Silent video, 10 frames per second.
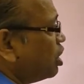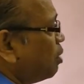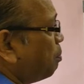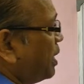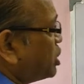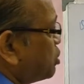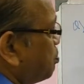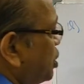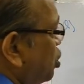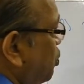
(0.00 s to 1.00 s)
plus
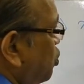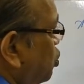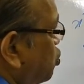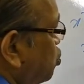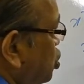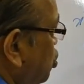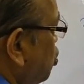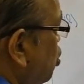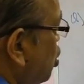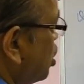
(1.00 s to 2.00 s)
pq equals to
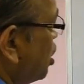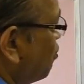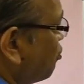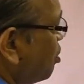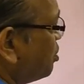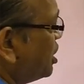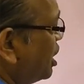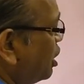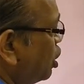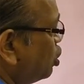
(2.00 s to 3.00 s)
0. Now from
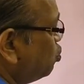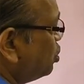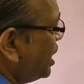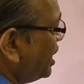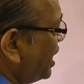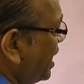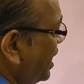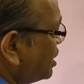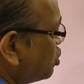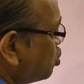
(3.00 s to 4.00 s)
here you take
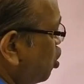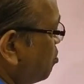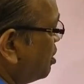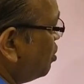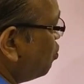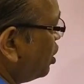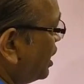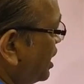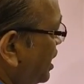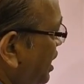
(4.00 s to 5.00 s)
x common. What I
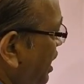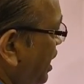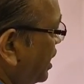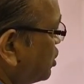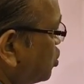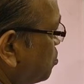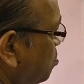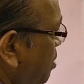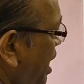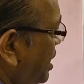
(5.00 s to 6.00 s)
get? X
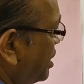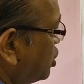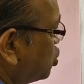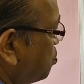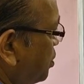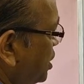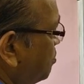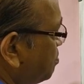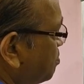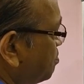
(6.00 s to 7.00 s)
minus
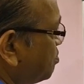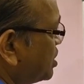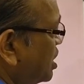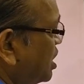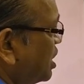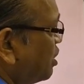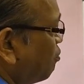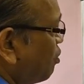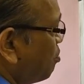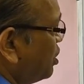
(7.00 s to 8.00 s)
p.
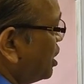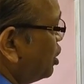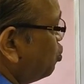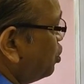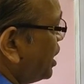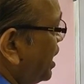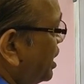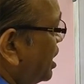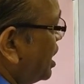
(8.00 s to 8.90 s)
From here you take